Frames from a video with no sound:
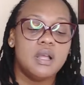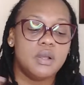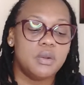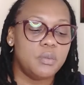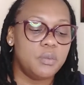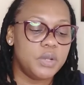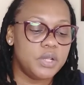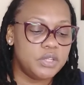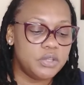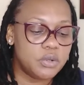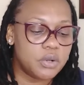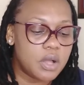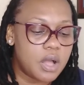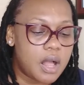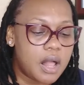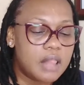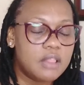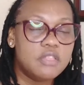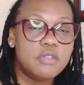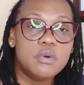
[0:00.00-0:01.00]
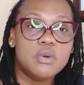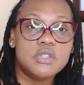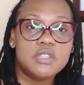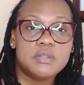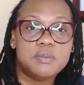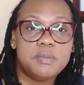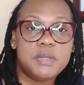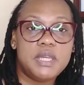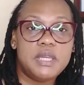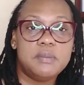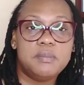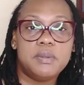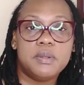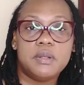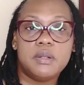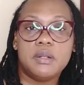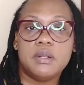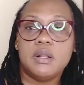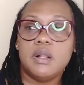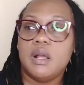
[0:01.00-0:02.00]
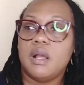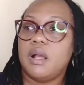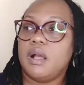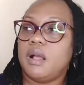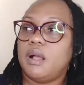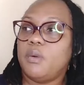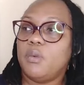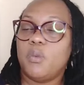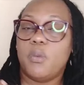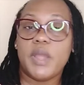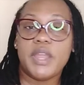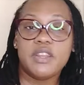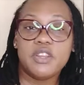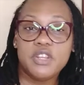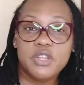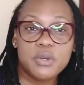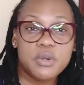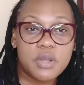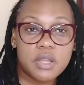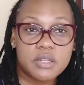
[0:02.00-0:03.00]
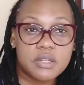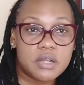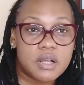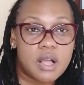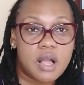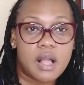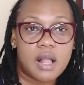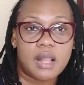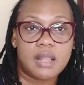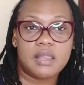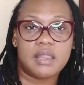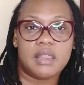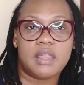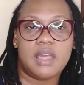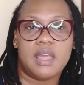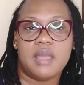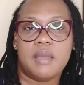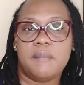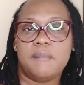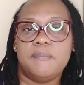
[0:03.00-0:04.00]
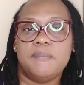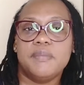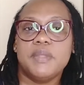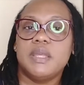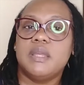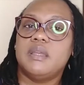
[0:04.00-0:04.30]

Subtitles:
Will you call those people? When are you going to call them?